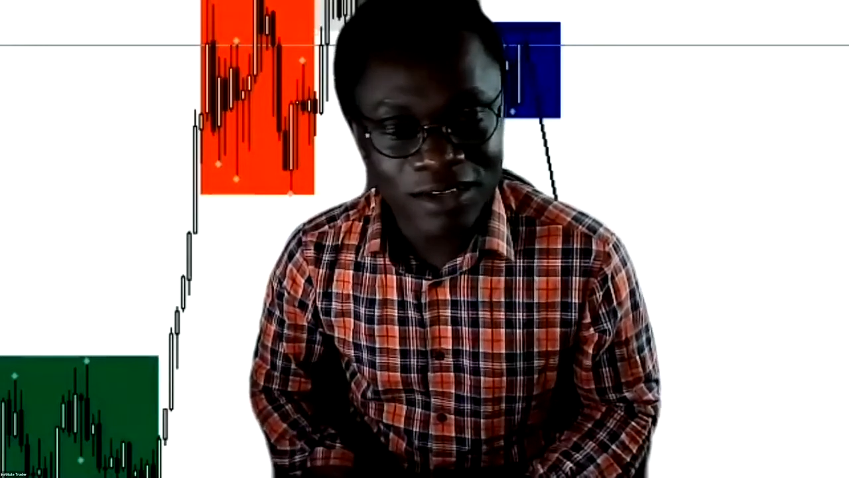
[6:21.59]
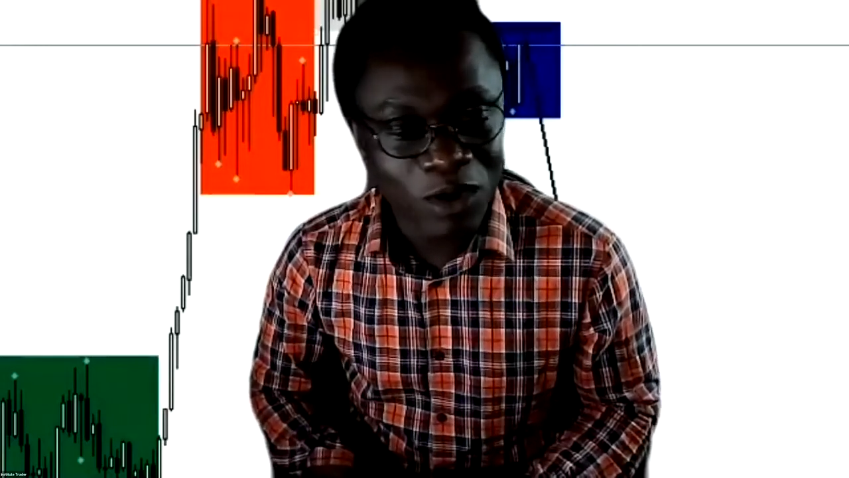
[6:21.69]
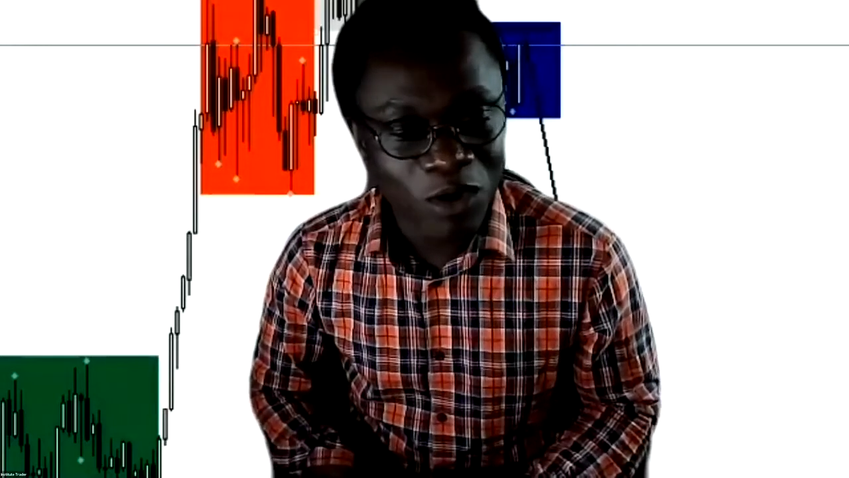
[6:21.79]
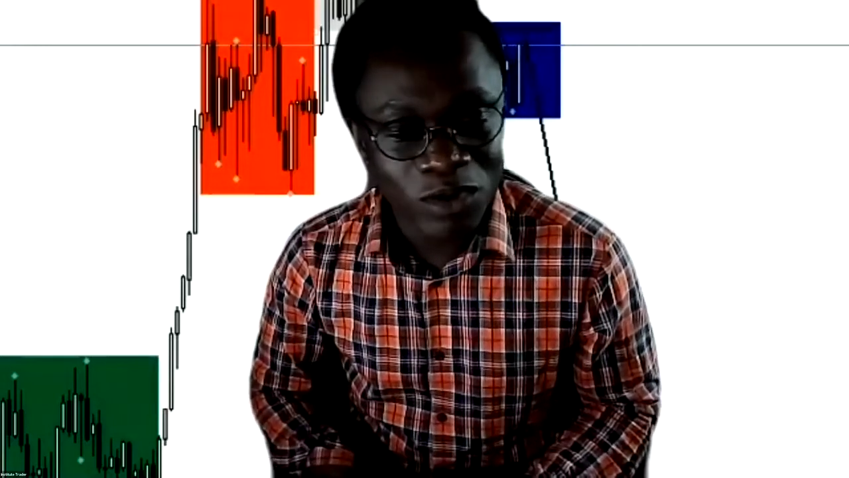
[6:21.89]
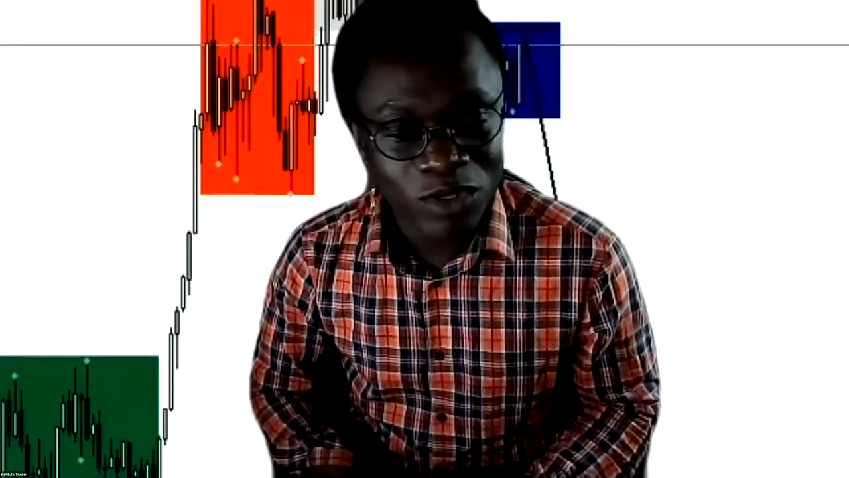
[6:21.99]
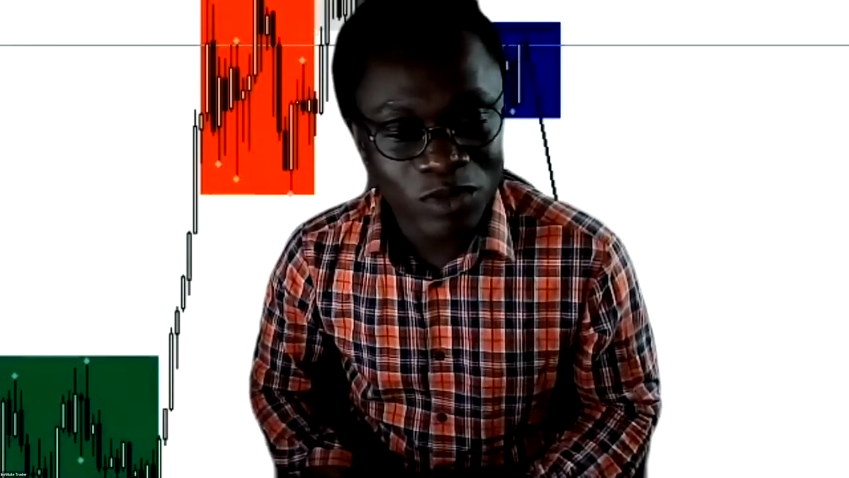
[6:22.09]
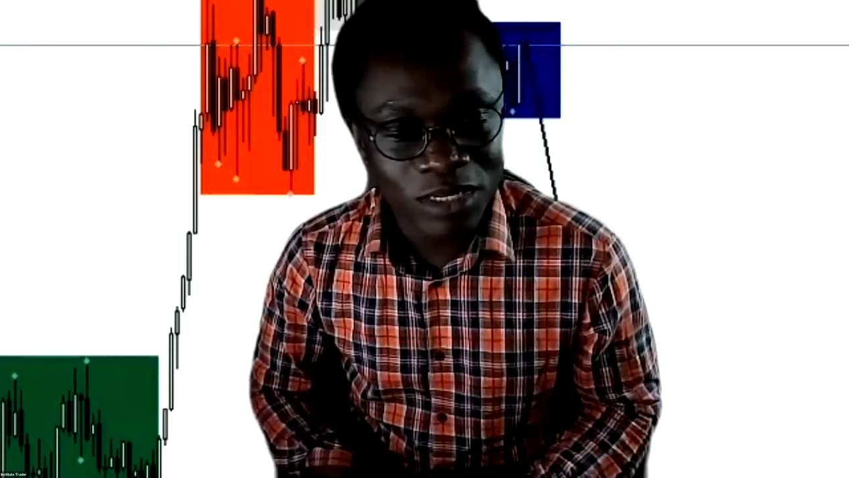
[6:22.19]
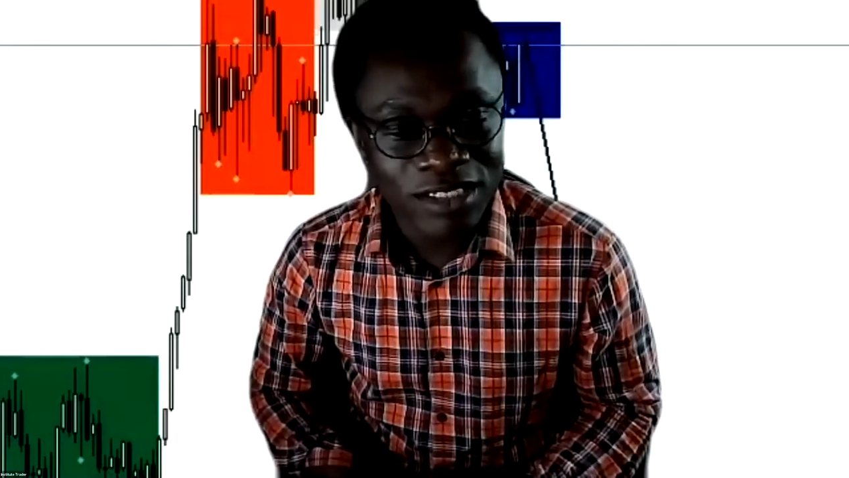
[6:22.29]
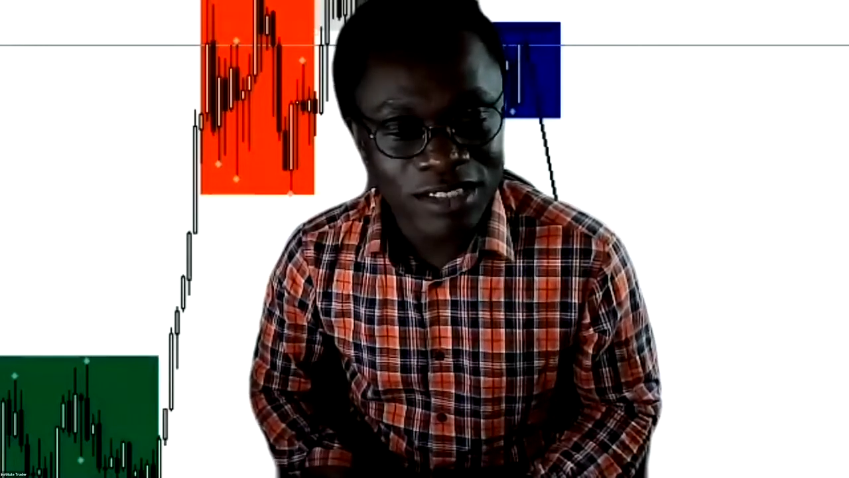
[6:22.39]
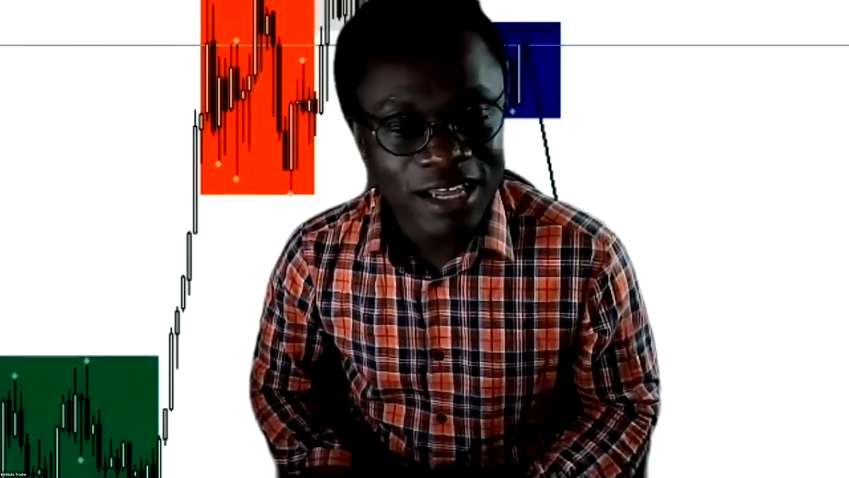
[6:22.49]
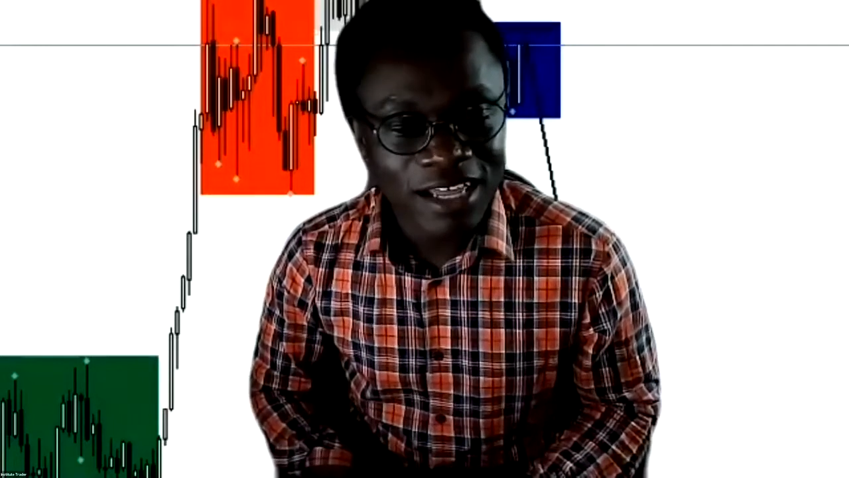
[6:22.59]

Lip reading: always wins.